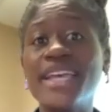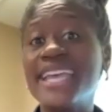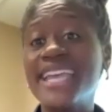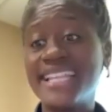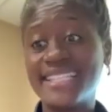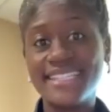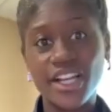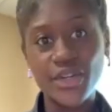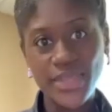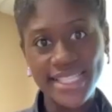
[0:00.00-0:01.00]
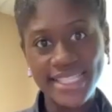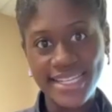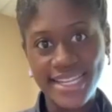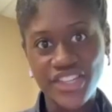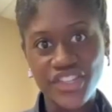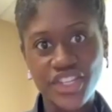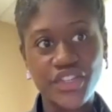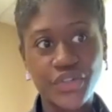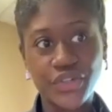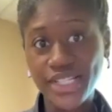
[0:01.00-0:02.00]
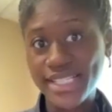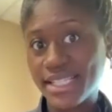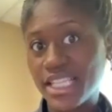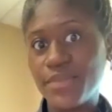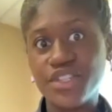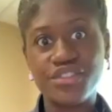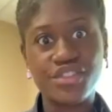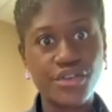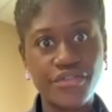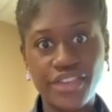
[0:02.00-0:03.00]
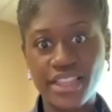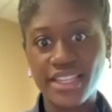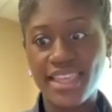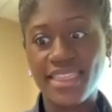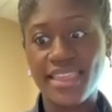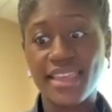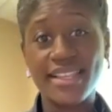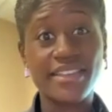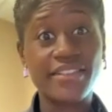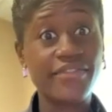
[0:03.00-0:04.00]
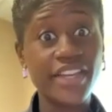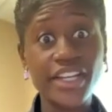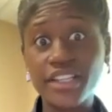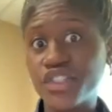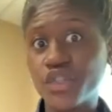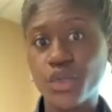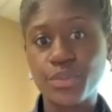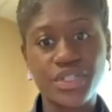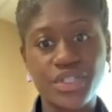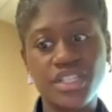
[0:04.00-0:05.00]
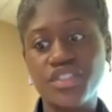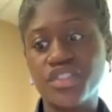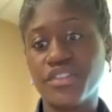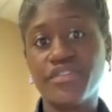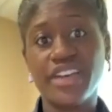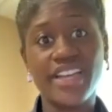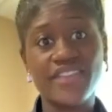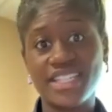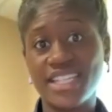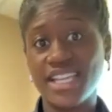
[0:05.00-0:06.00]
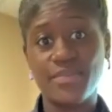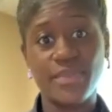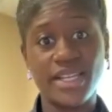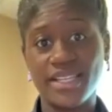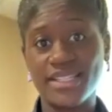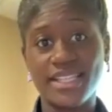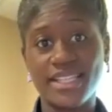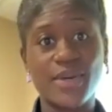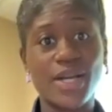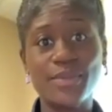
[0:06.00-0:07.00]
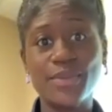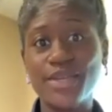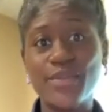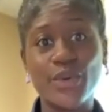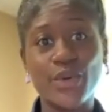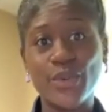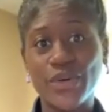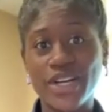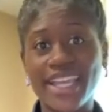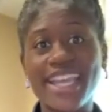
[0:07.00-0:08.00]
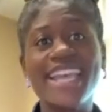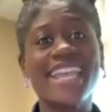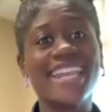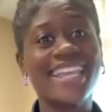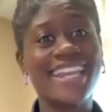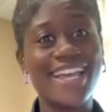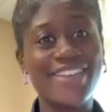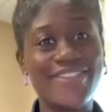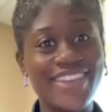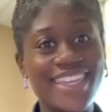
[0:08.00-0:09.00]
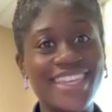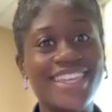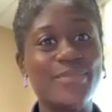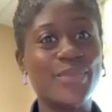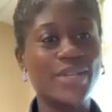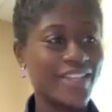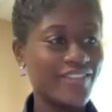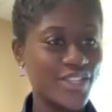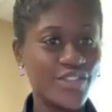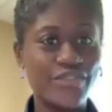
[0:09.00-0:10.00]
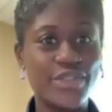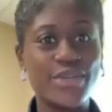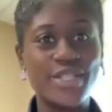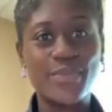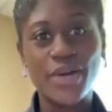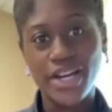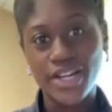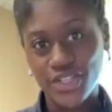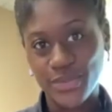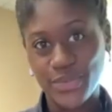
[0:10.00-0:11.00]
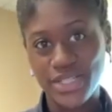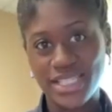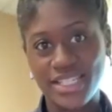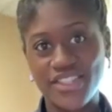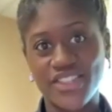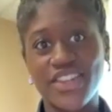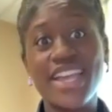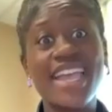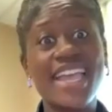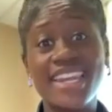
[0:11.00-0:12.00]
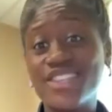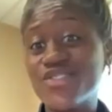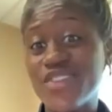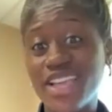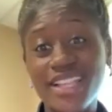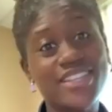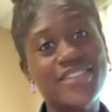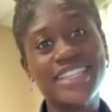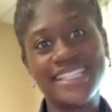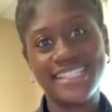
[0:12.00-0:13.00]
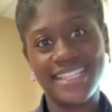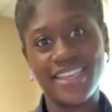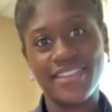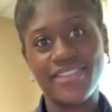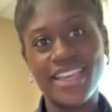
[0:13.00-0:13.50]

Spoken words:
It's done with sedation. You're asleep, you don't feel anything, and it's a fairly short procedure, 5 to 10 minutes. It's probably more work getting an IV and giving you fluids prior to the procedure, and it's relatively safe.